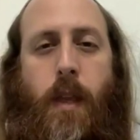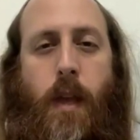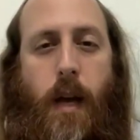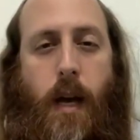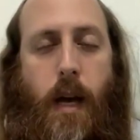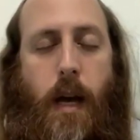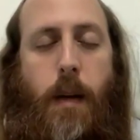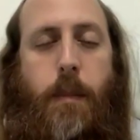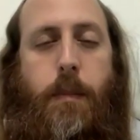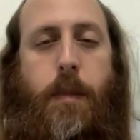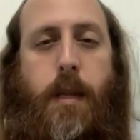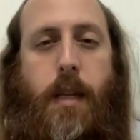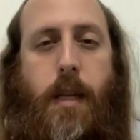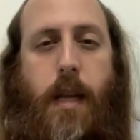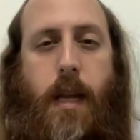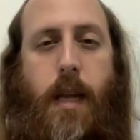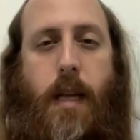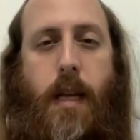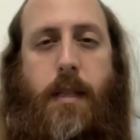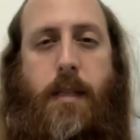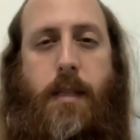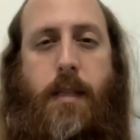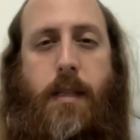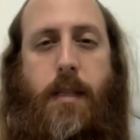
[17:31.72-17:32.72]
Rabbi
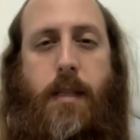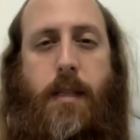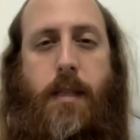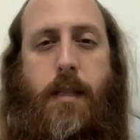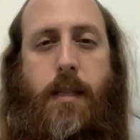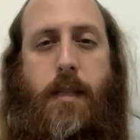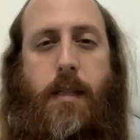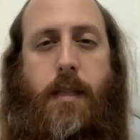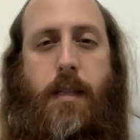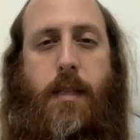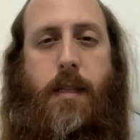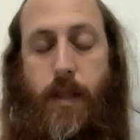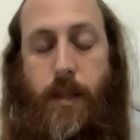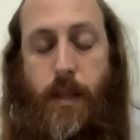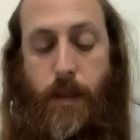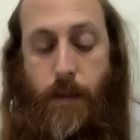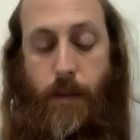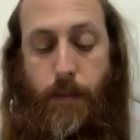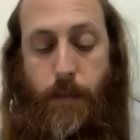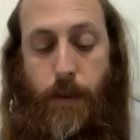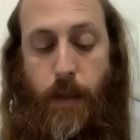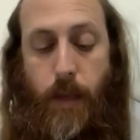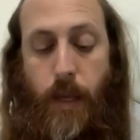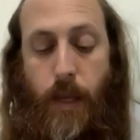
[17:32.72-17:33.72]
Nathan
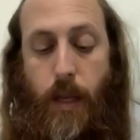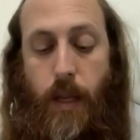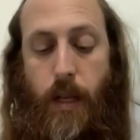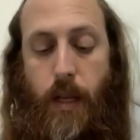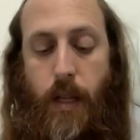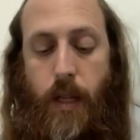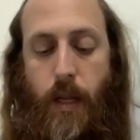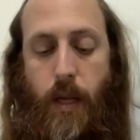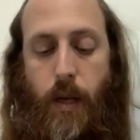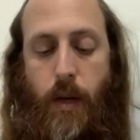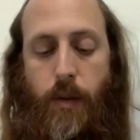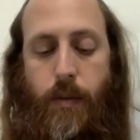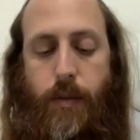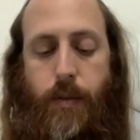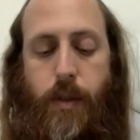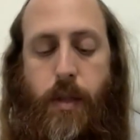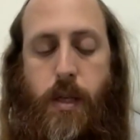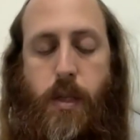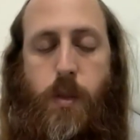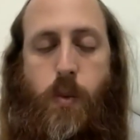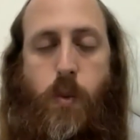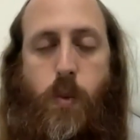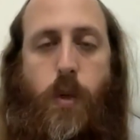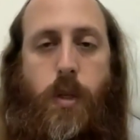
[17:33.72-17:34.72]
himself, in the beginning
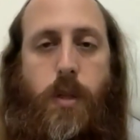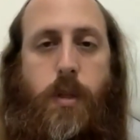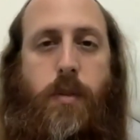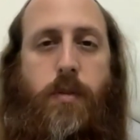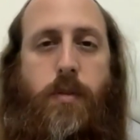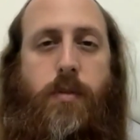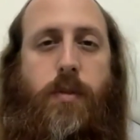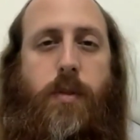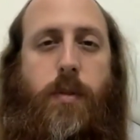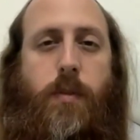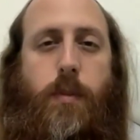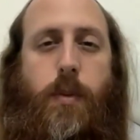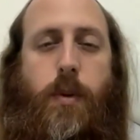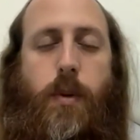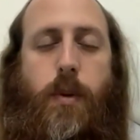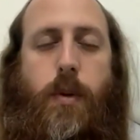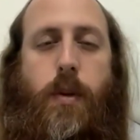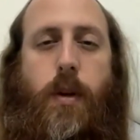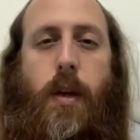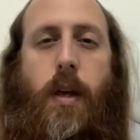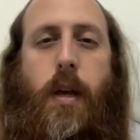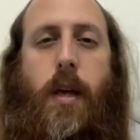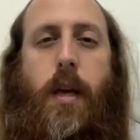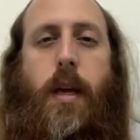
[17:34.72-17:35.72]
of this wonderful
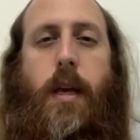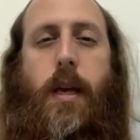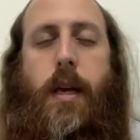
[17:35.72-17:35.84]
book,